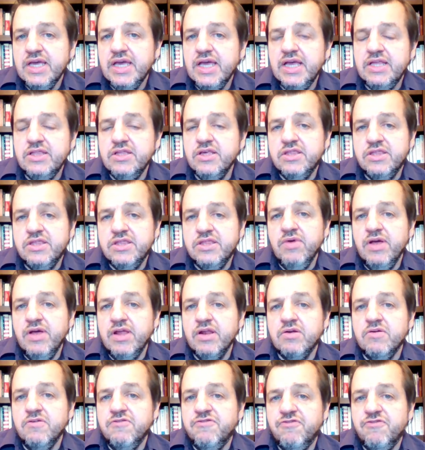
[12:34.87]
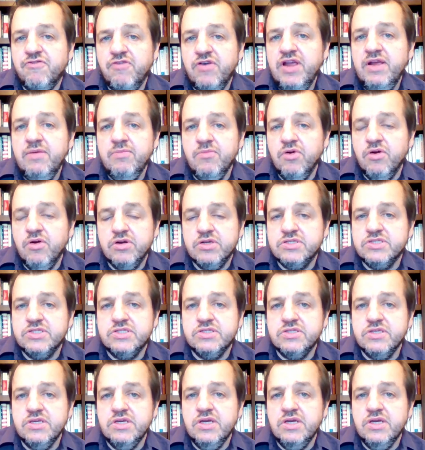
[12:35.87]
in the theoretical frameworks,